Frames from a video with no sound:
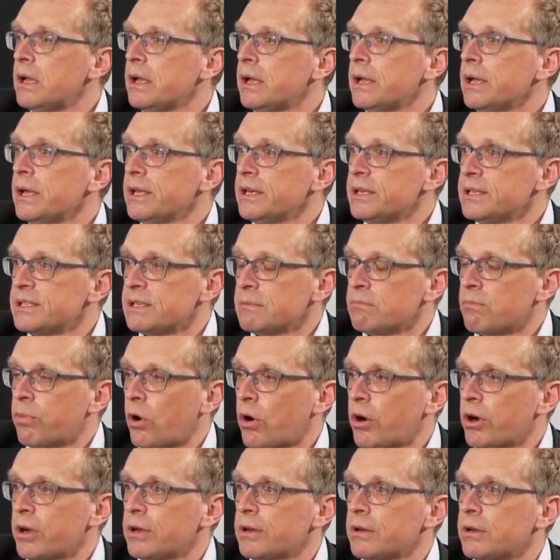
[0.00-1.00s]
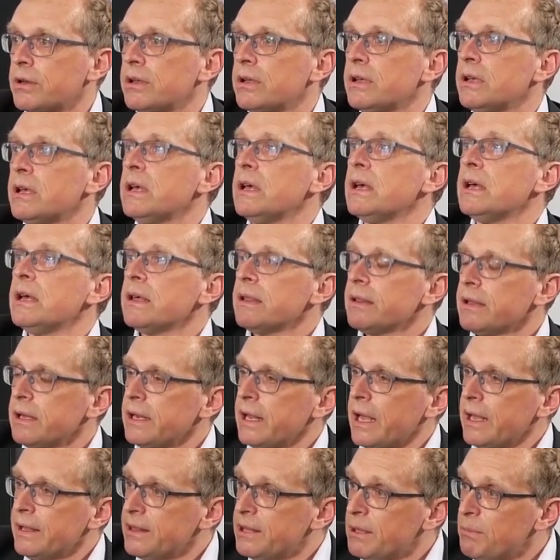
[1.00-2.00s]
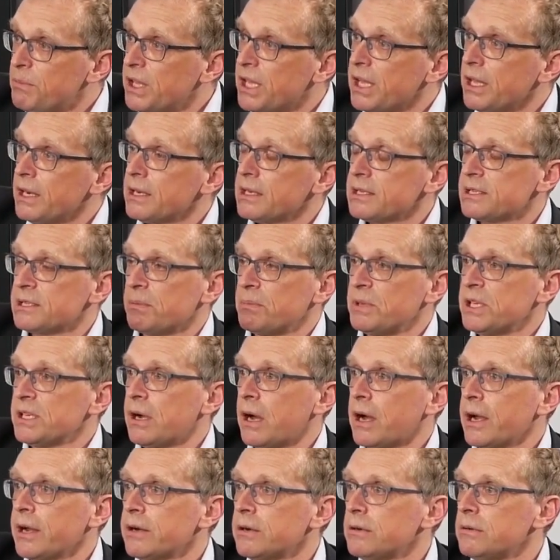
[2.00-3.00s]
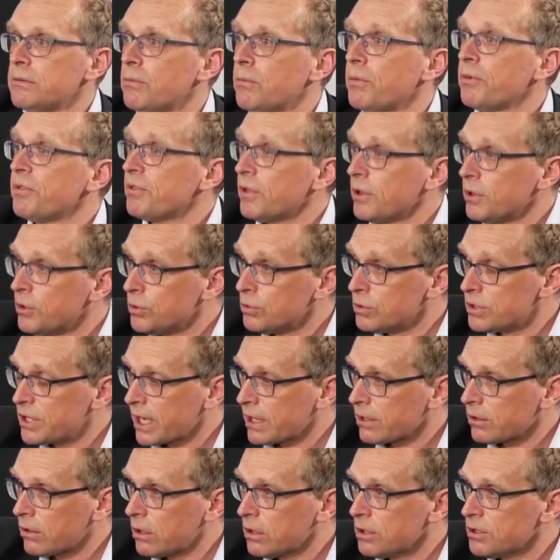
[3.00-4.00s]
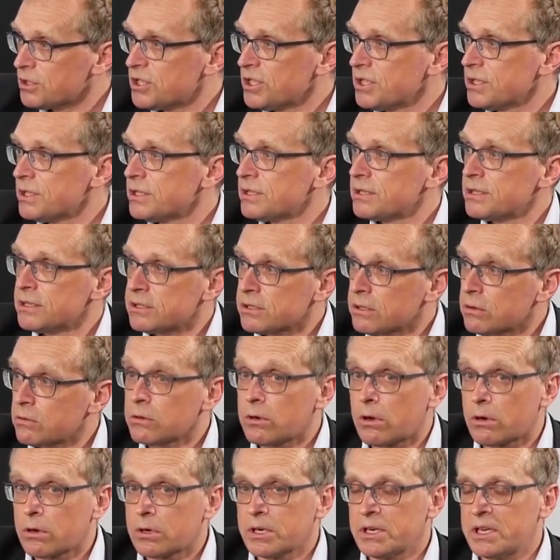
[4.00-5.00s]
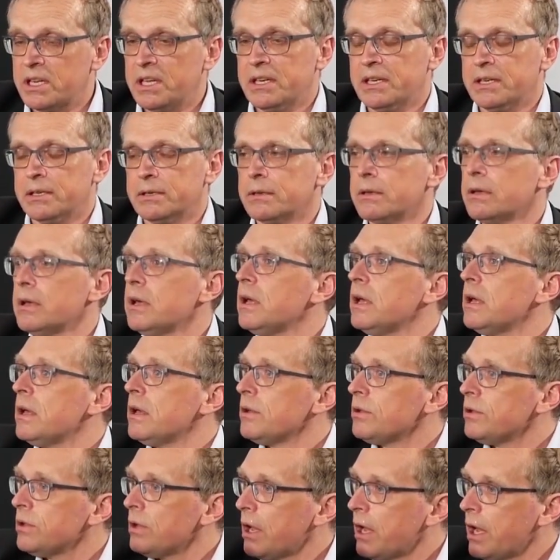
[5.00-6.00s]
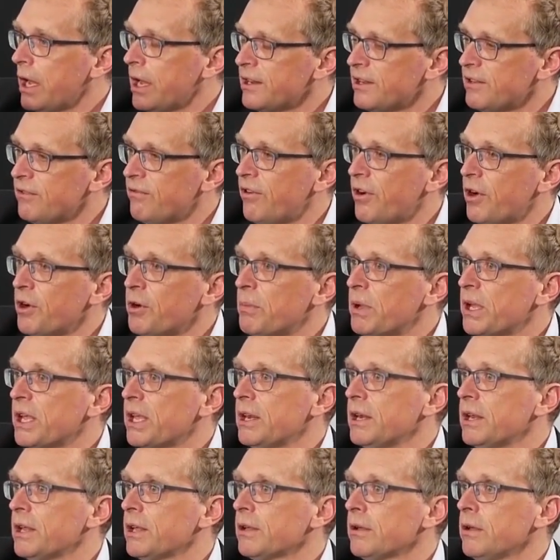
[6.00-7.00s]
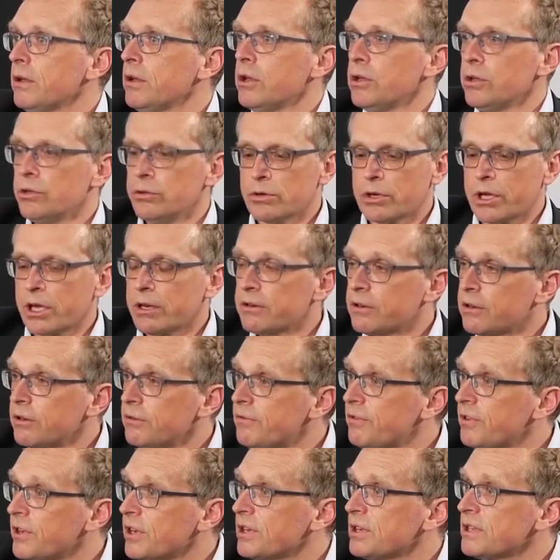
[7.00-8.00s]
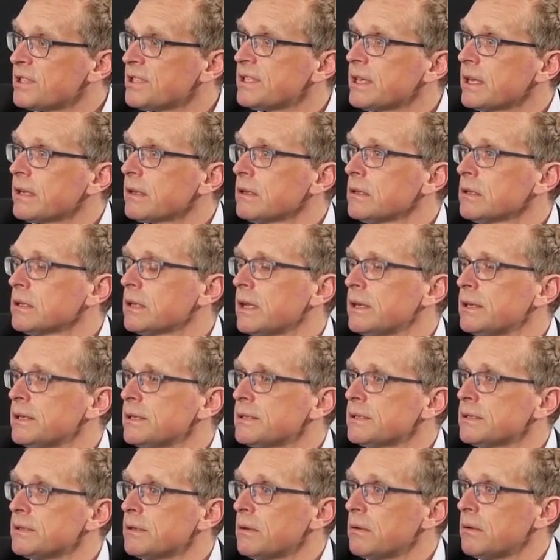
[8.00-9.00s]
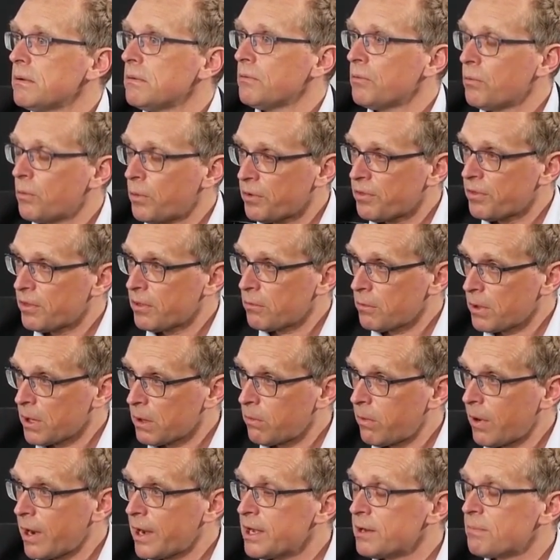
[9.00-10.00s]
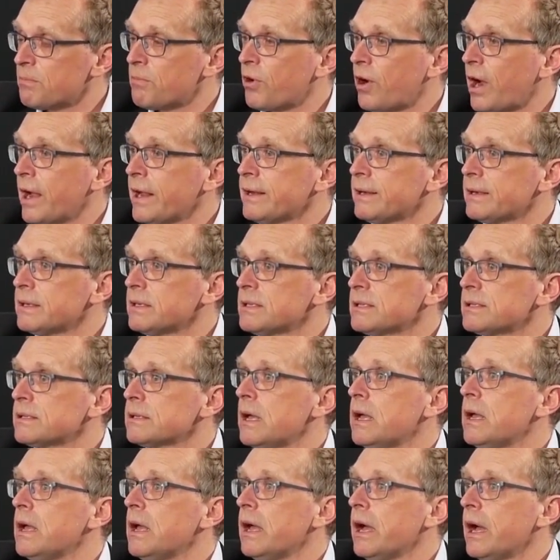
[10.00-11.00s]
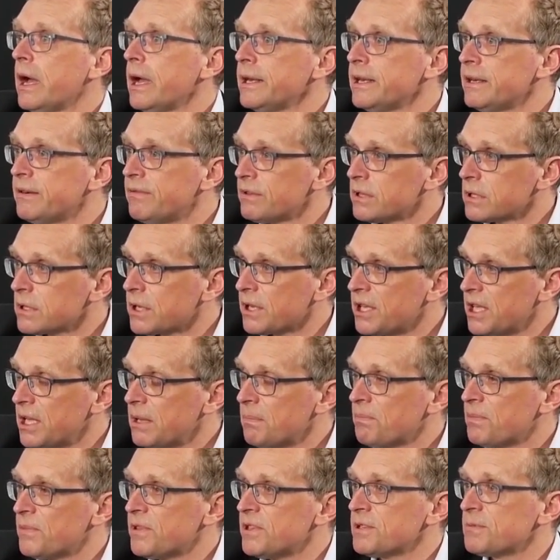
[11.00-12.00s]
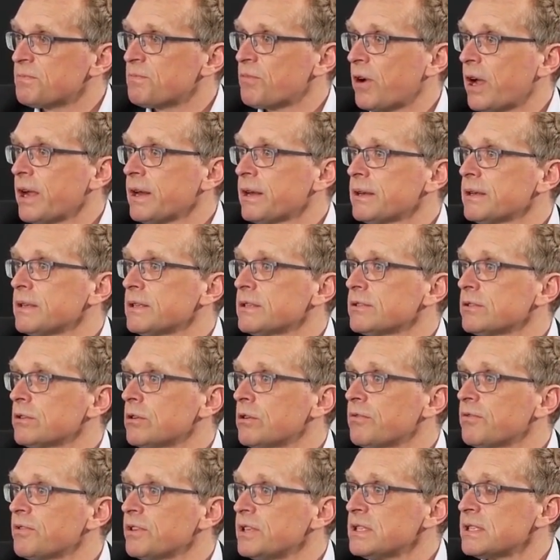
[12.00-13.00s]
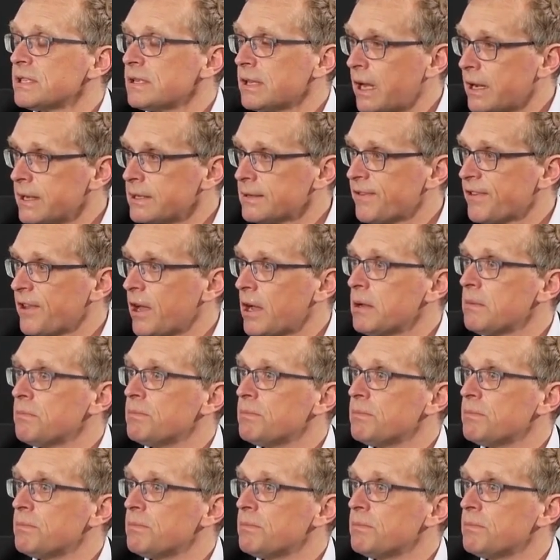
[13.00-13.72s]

it is important that in the beginning it's a bit higher. With the new technology, this is no longer needed. At the very beginning, you can configure the signal that is with the required brightness, and it will keep this brightness over its lifetime